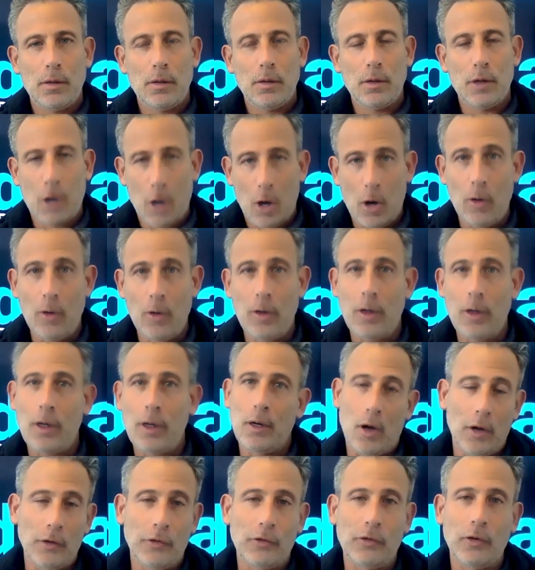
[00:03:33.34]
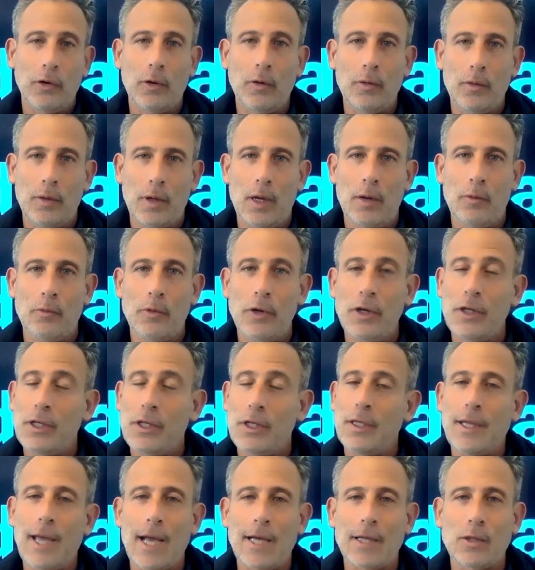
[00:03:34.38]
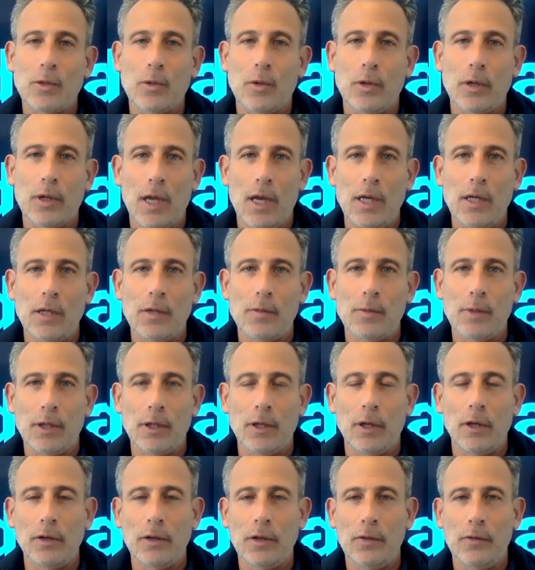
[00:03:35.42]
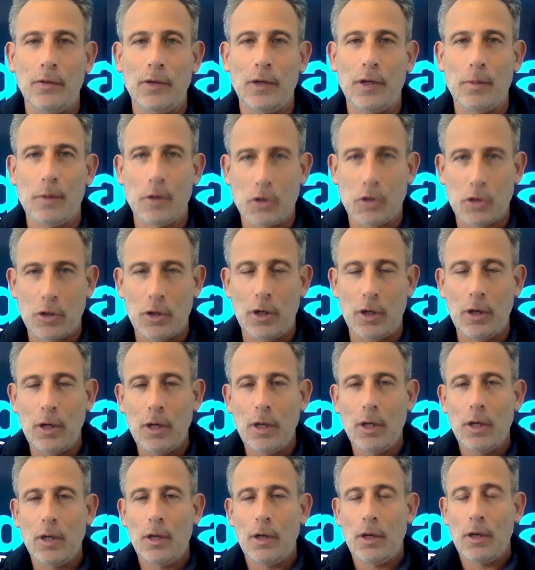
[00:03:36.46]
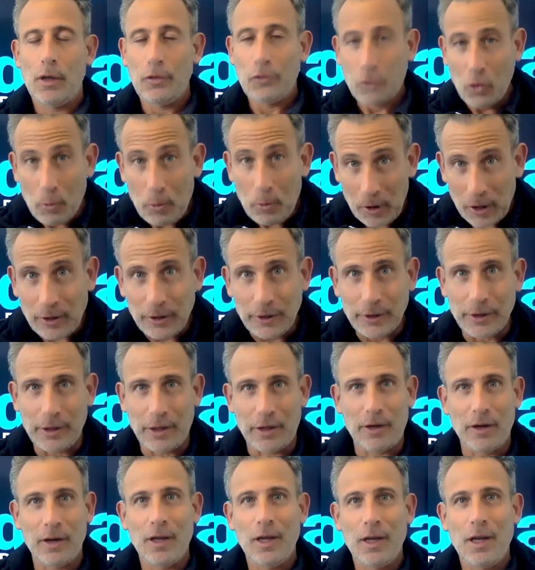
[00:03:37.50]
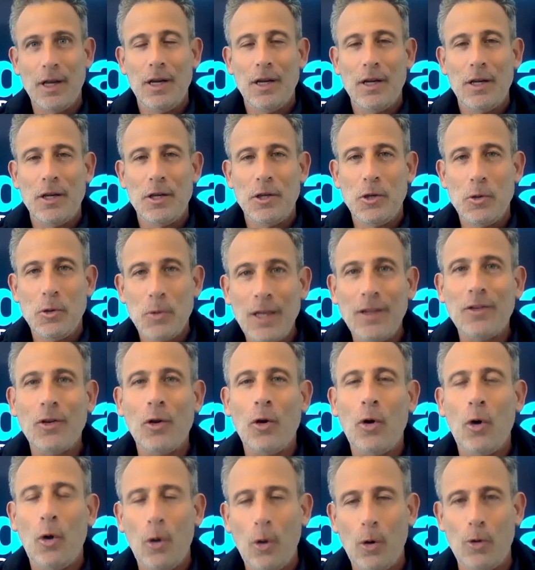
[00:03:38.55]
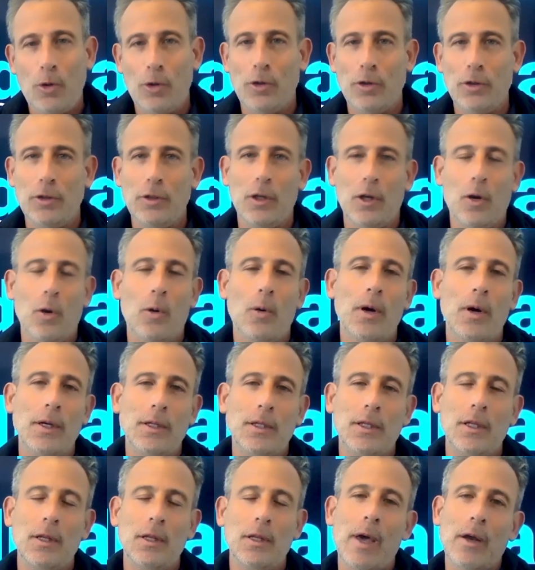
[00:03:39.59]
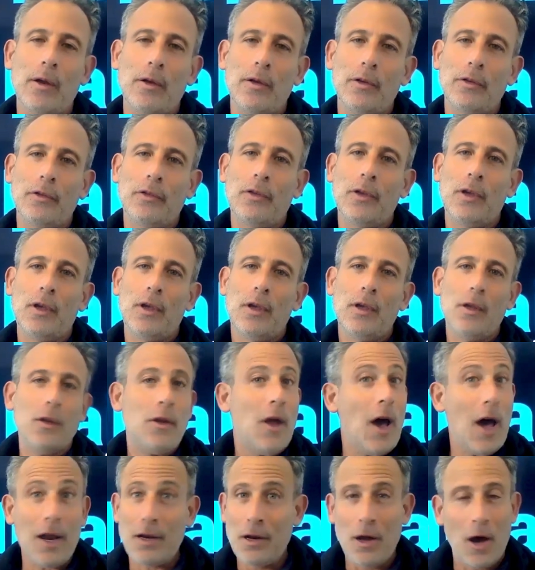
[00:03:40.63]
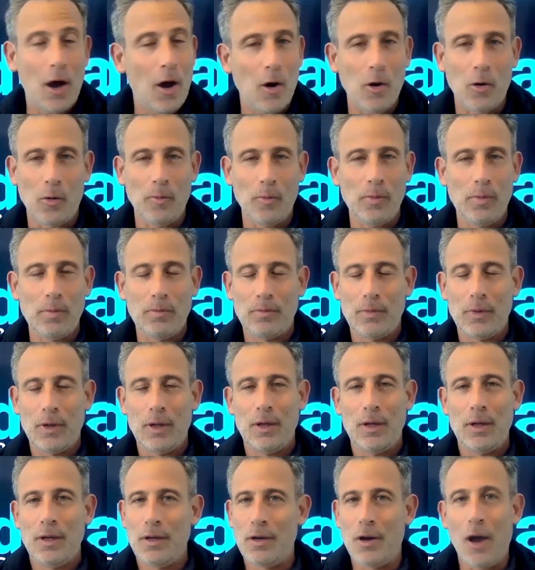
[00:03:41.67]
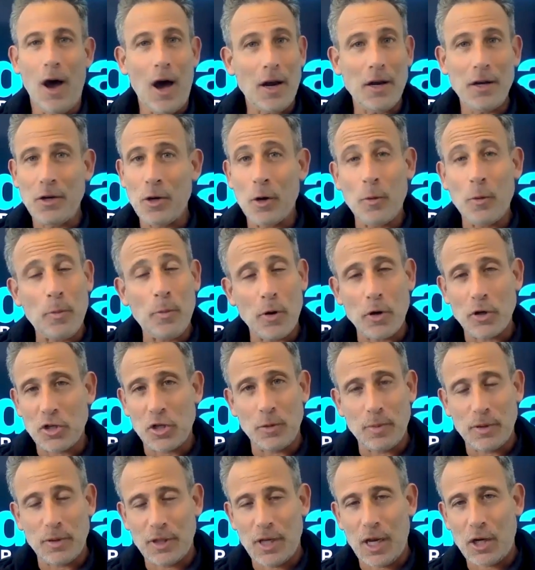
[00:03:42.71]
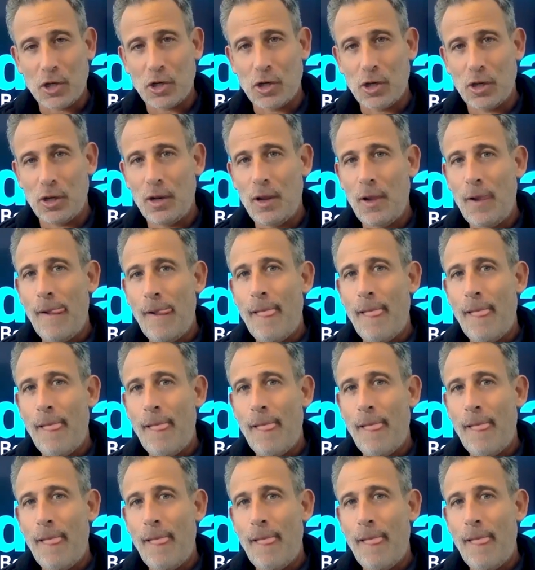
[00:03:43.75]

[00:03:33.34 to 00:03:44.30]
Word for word: the code and also a recent tax court case, McNulty v. Commissioner, is super clear. You need to hold the coins and the metals not at home, not in your personal possession,